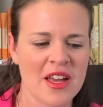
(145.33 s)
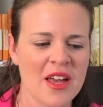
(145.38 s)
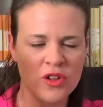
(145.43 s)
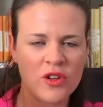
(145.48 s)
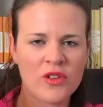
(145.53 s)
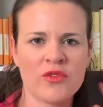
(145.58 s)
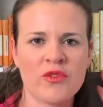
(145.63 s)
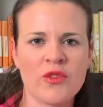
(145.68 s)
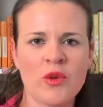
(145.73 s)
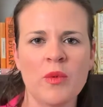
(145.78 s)

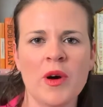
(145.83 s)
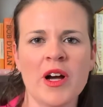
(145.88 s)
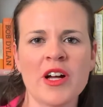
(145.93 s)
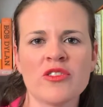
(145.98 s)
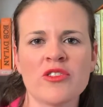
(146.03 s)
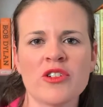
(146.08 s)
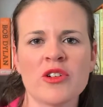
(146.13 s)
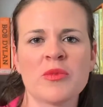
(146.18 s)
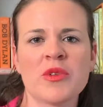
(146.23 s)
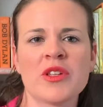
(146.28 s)
So for
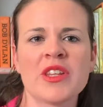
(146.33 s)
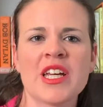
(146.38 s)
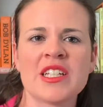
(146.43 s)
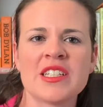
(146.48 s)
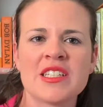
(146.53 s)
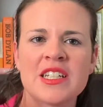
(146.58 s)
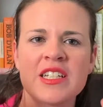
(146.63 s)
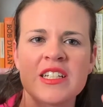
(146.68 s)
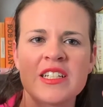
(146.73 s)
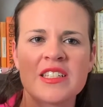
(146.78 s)
one group, what they
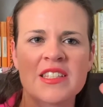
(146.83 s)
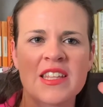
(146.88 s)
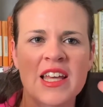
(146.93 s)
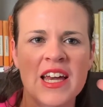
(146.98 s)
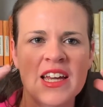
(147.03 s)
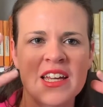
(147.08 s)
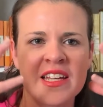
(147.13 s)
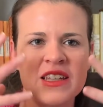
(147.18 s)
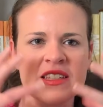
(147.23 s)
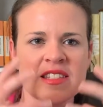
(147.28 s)
did is
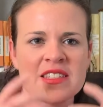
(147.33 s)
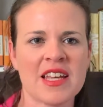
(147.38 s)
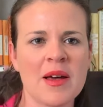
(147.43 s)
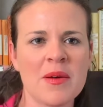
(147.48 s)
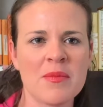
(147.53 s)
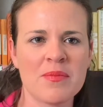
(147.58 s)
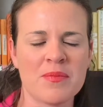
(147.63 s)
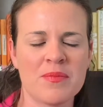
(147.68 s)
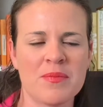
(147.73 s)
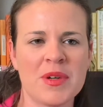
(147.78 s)
they
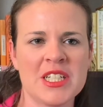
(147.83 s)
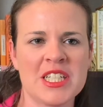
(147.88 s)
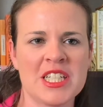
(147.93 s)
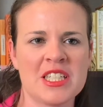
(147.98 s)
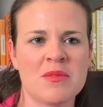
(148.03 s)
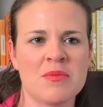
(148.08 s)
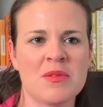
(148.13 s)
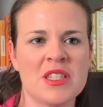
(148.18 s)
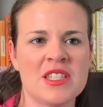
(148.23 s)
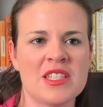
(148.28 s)
sat
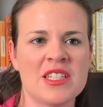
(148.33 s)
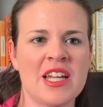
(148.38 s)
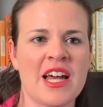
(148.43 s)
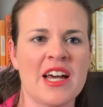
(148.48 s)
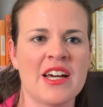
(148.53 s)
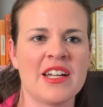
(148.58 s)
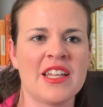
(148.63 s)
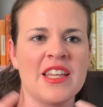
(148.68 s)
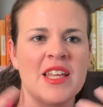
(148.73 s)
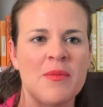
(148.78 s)
participants
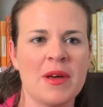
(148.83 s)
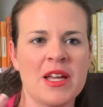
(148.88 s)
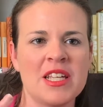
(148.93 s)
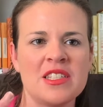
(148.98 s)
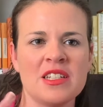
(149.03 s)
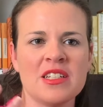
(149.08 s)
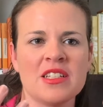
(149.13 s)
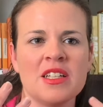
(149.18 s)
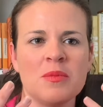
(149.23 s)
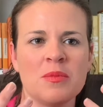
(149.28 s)
down and they
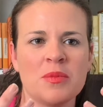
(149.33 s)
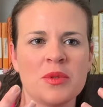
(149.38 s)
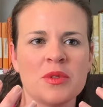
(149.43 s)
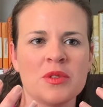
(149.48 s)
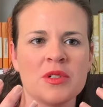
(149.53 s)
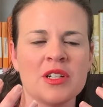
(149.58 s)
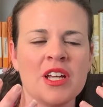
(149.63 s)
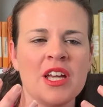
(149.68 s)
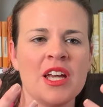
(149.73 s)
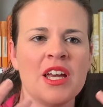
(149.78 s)
basically
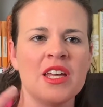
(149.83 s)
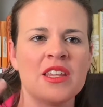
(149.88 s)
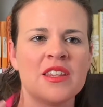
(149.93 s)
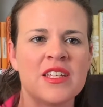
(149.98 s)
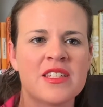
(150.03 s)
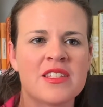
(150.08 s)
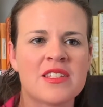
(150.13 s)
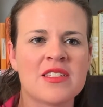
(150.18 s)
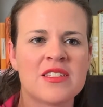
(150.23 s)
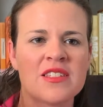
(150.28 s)
put
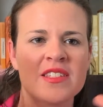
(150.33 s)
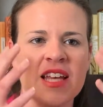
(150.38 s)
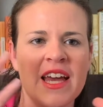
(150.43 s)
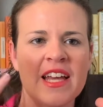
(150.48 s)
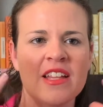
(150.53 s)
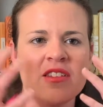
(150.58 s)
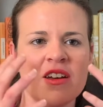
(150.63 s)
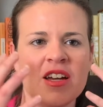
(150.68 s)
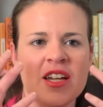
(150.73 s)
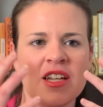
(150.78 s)
this
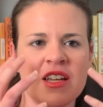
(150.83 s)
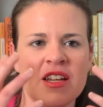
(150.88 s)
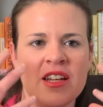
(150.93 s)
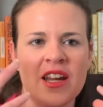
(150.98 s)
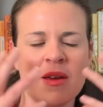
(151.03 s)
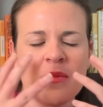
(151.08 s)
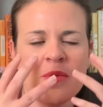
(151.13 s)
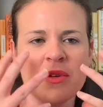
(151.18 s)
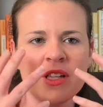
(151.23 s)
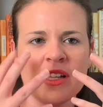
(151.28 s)
saline
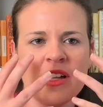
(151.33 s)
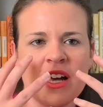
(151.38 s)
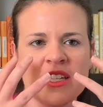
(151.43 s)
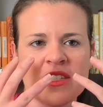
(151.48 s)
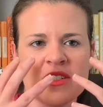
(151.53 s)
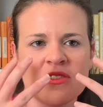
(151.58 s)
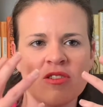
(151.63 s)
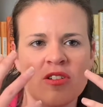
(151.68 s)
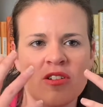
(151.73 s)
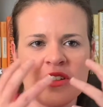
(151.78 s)

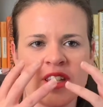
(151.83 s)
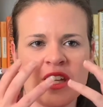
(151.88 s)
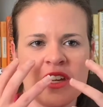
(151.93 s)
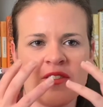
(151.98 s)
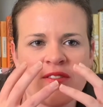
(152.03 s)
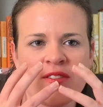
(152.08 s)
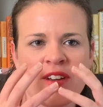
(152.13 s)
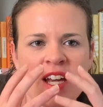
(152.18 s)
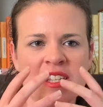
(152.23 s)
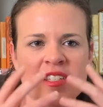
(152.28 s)
nebulizer on
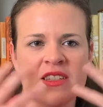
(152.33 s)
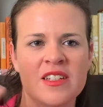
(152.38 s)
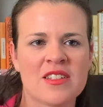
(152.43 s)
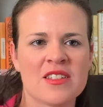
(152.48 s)
their face.